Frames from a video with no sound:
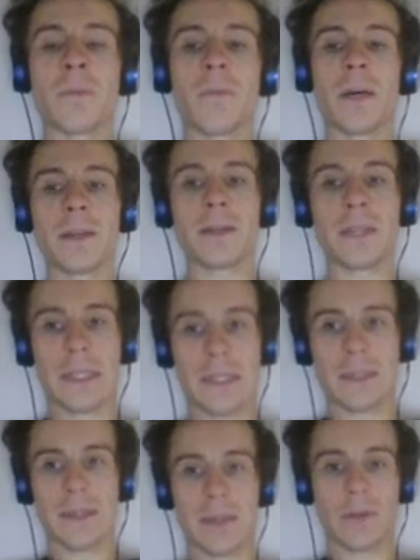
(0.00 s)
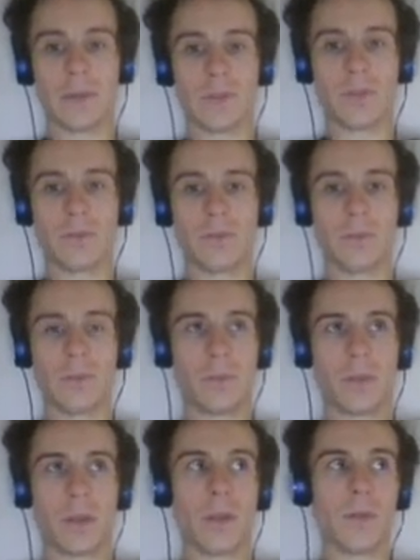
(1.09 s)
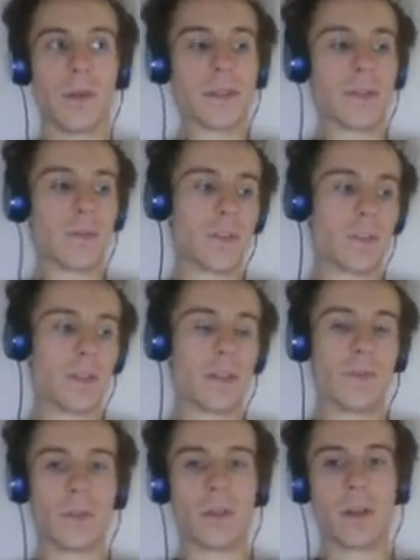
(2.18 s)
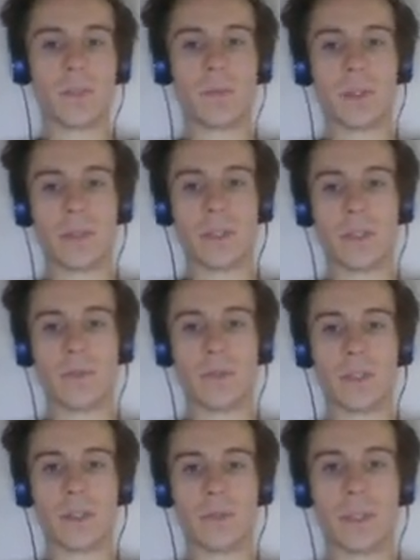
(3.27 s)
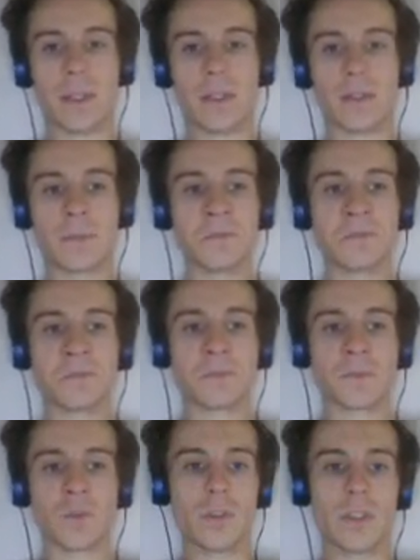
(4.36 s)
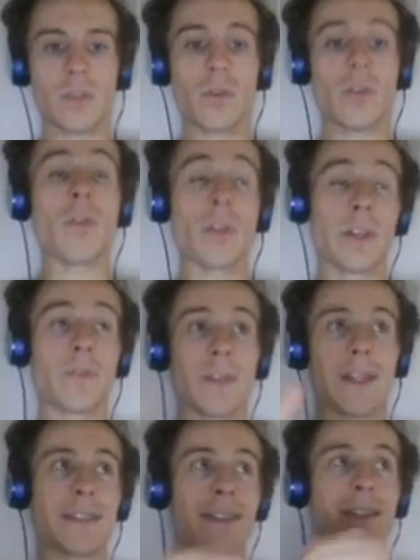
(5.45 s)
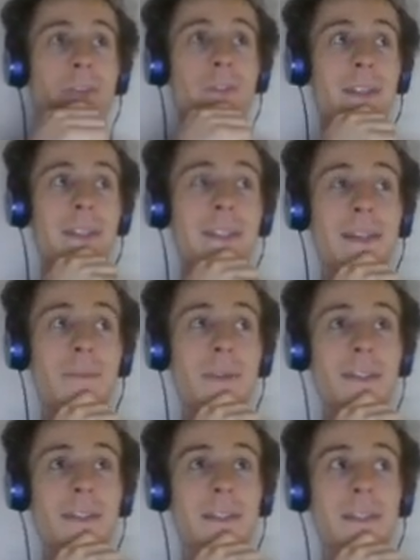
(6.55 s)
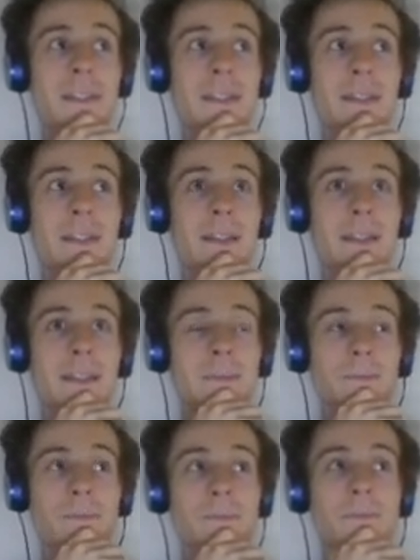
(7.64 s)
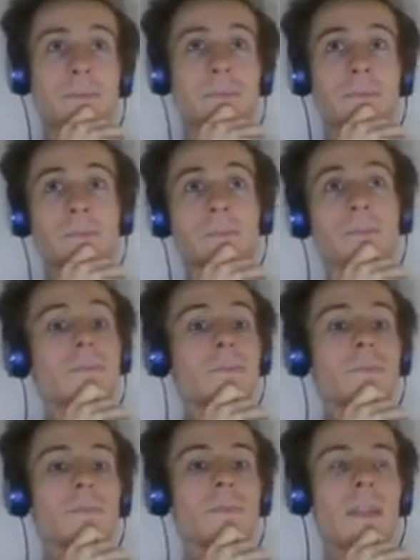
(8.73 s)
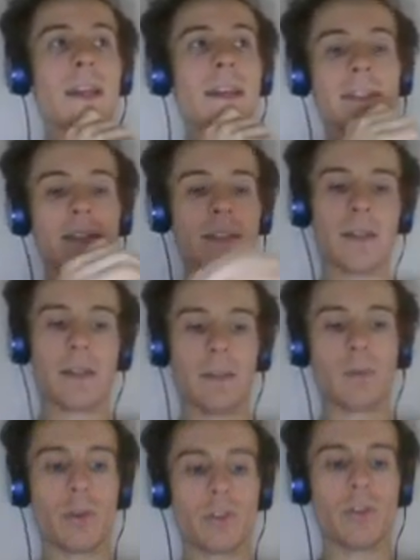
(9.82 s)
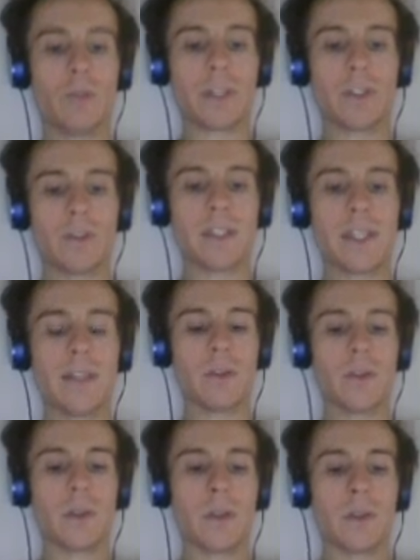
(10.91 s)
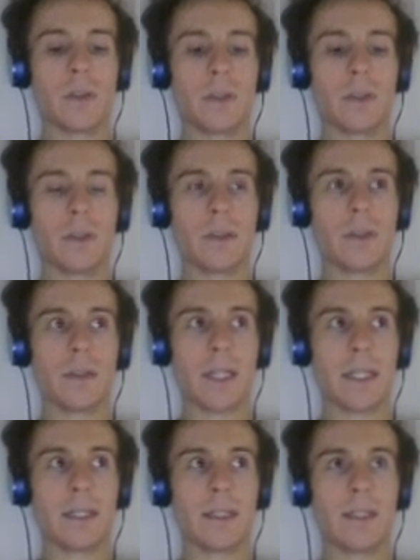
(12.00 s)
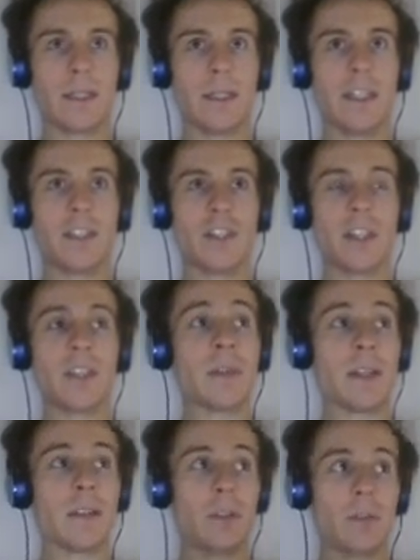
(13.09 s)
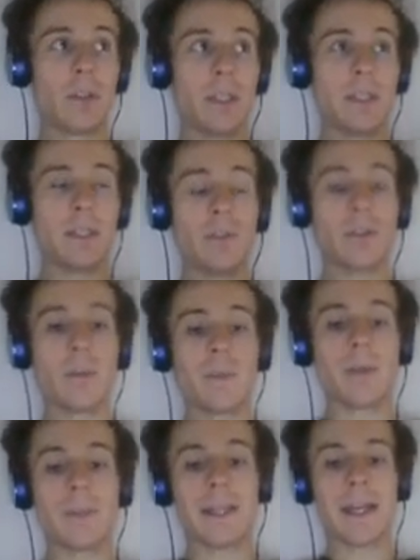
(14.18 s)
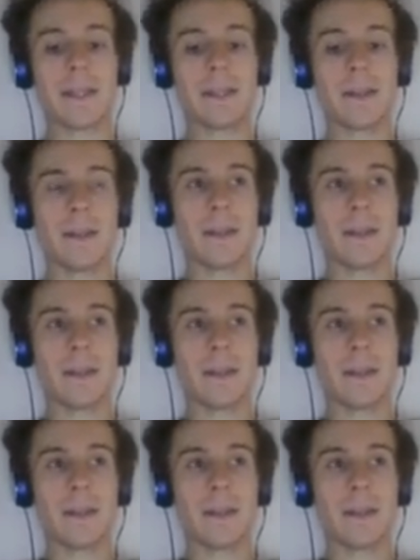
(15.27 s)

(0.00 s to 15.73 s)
but there's otherwise there's just different laws between the different planets, or different. That's the other thing is that basically, um, it's per unit, so it's either like each independent unit is either going to be a planet